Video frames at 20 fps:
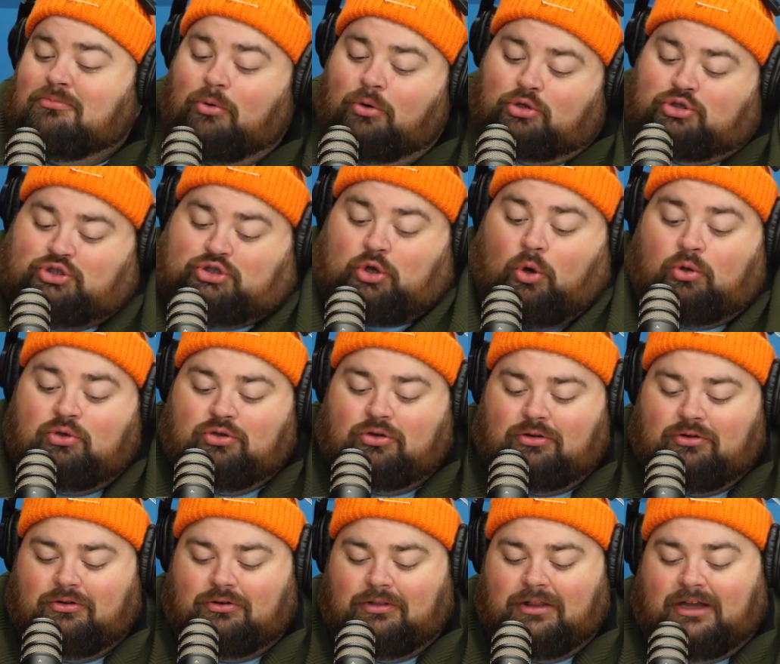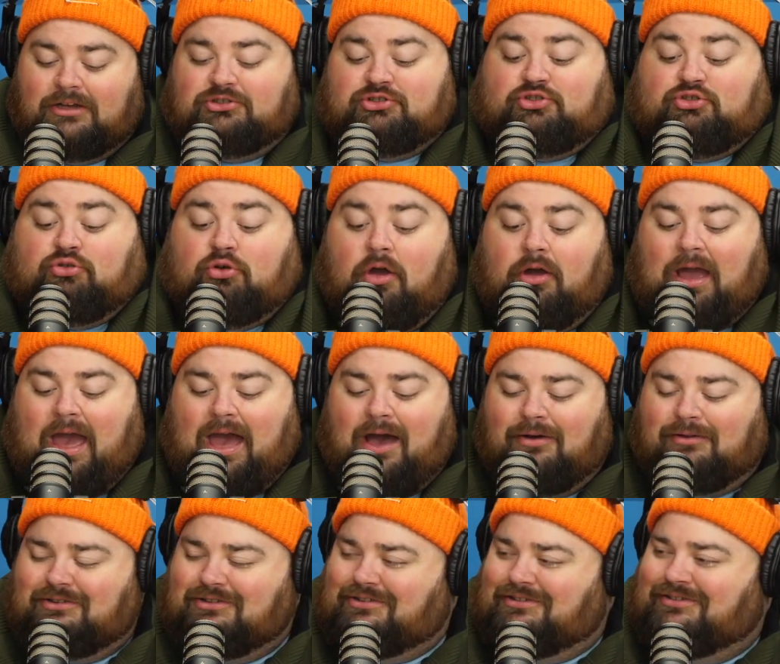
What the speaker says: more shoulder, shrug outs?